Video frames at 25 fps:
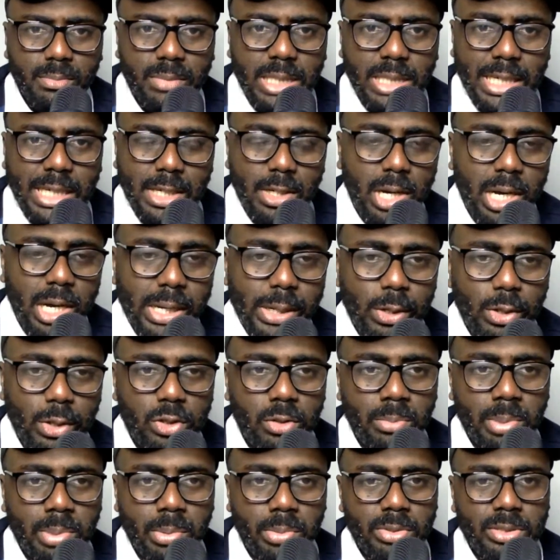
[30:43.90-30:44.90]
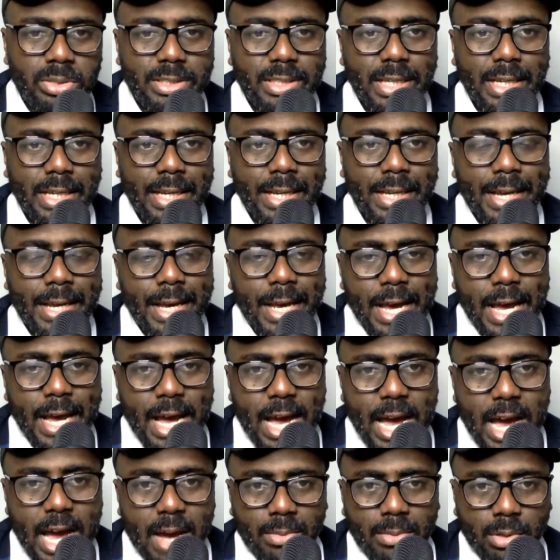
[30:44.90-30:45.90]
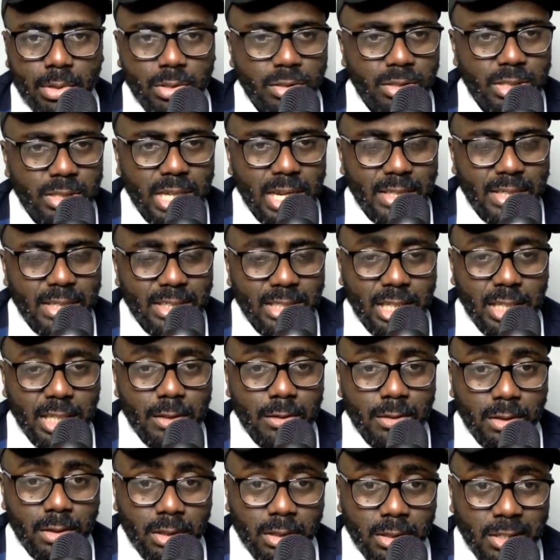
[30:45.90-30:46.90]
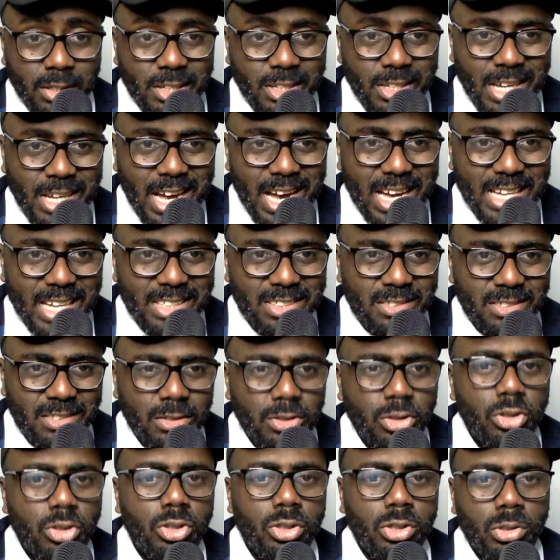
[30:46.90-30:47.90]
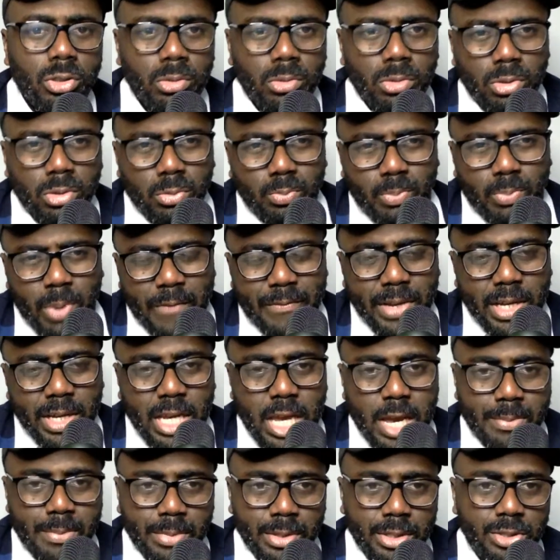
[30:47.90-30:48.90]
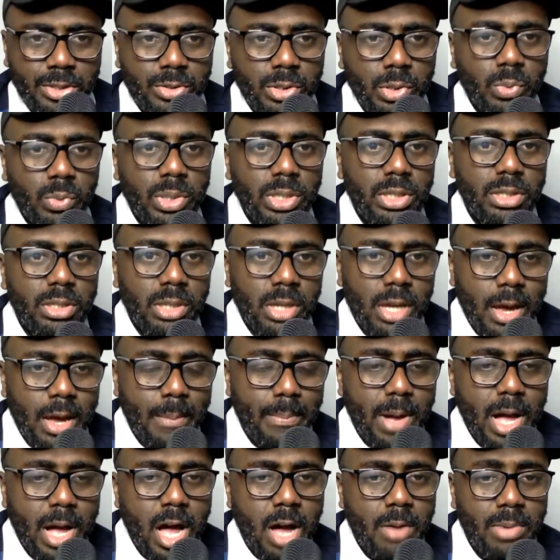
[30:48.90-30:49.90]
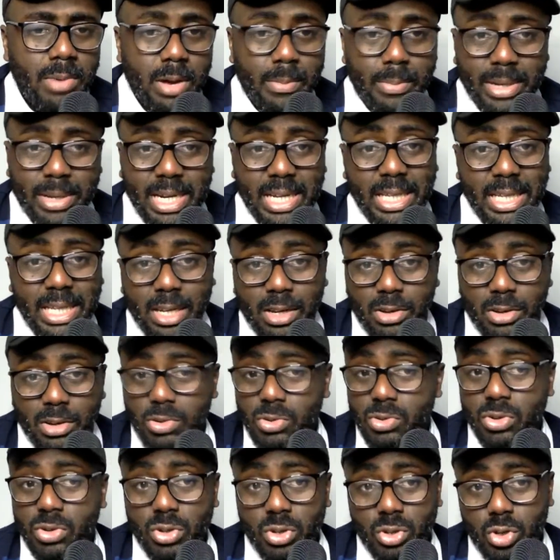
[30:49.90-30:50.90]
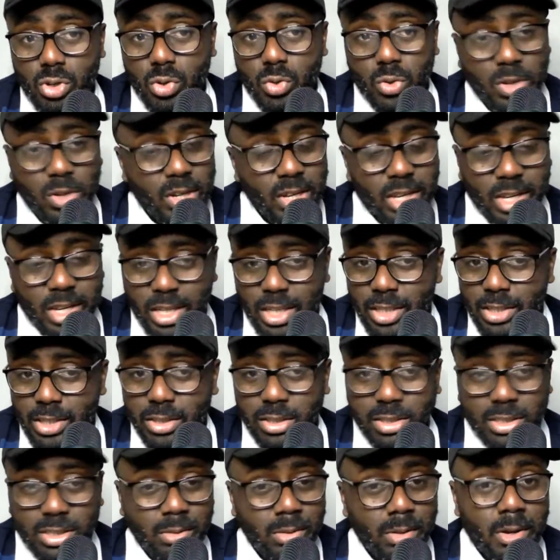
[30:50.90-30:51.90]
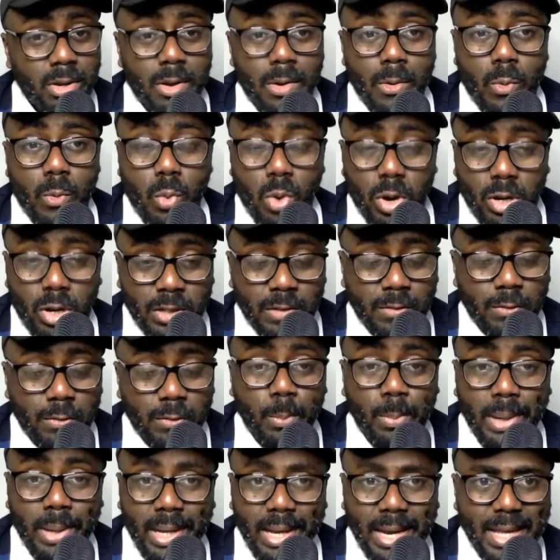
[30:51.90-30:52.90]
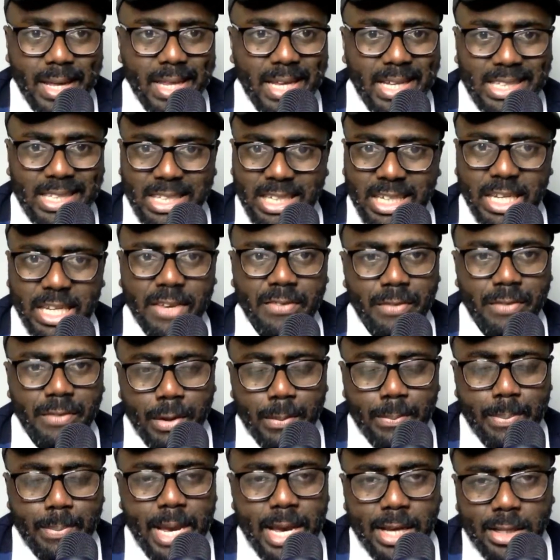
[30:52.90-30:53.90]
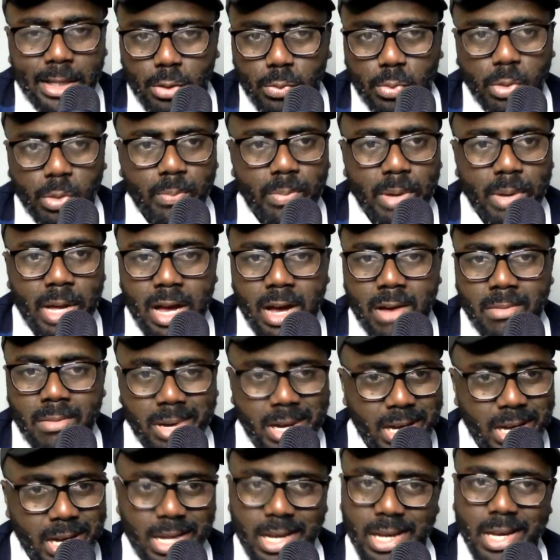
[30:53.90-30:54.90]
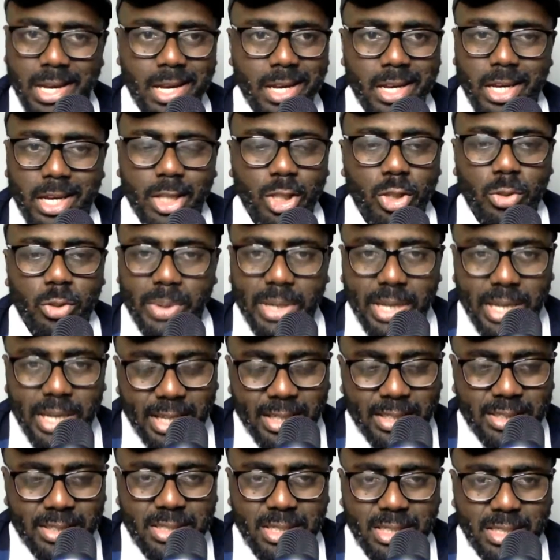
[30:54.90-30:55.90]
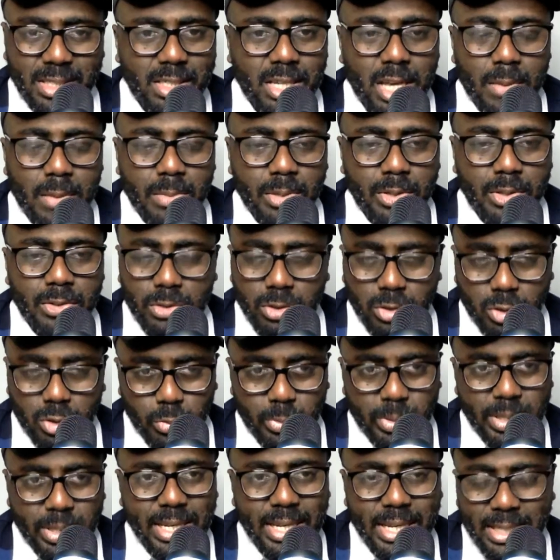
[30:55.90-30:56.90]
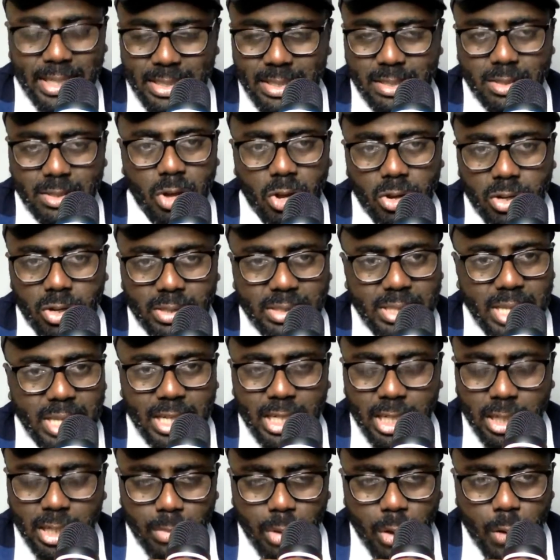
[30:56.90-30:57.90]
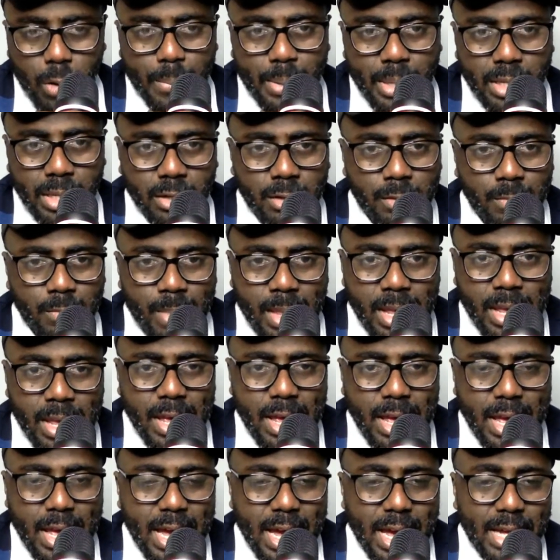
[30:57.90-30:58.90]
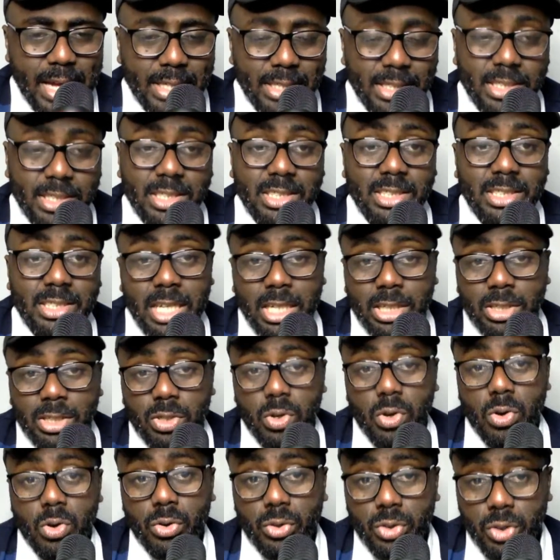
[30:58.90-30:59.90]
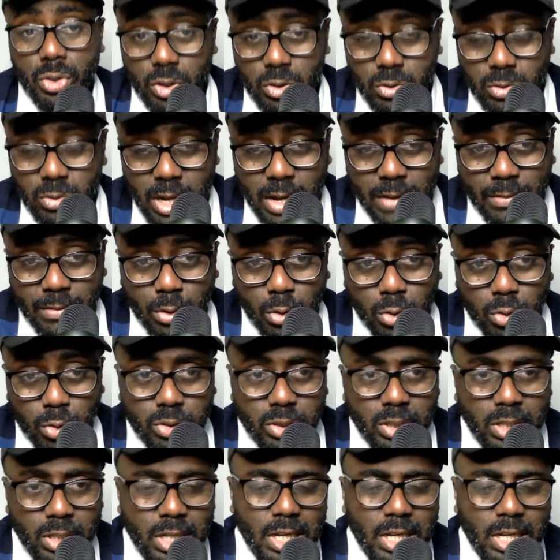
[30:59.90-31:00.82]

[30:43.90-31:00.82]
I know some people say Nicholas Jackson has perfect chemistry with Palmer, but I think Nkunku is such a wonderful player that if he pairs up with Palmer, it will be instant chemistry, it will be instant understanding, in my opinion. And Jason Sancho also travels.